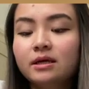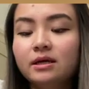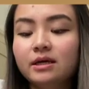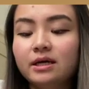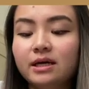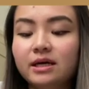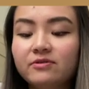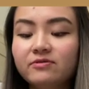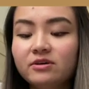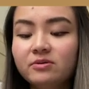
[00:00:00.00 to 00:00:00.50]

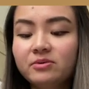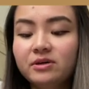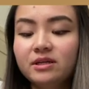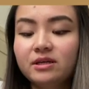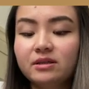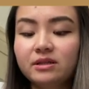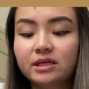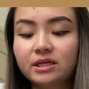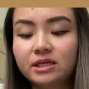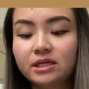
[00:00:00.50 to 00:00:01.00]
I feel pretty
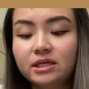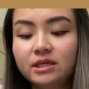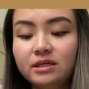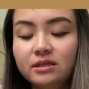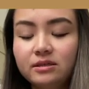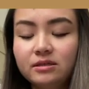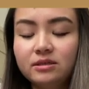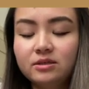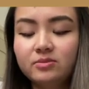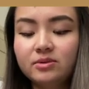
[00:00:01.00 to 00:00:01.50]
lucky
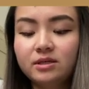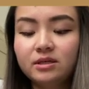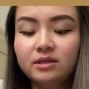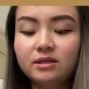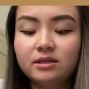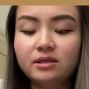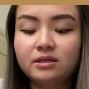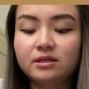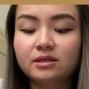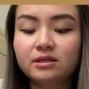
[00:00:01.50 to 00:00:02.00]
to be
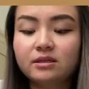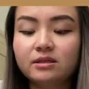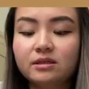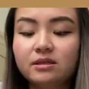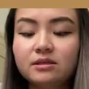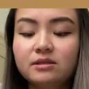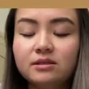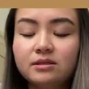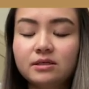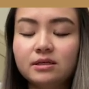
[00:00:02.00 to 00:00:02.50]
eating
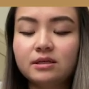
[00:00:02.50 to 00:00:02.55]
this,